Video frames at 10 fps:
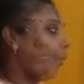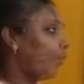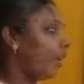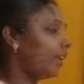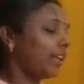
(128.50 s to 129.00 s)

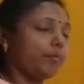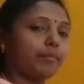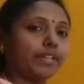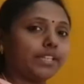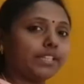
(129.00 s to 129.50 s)
We are
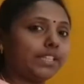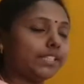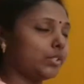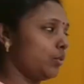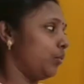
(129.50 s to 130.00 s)
comparing
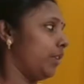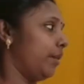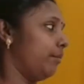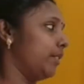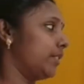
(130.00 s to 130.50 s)
these two
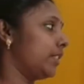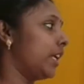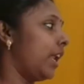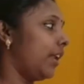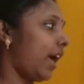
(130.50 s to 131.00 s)
numbers,
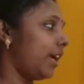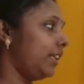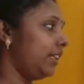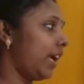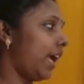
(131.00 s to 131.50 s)

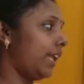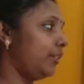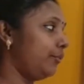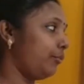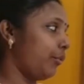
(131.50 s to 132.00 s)
9
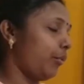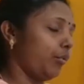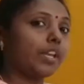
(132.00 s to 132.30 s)
and 4.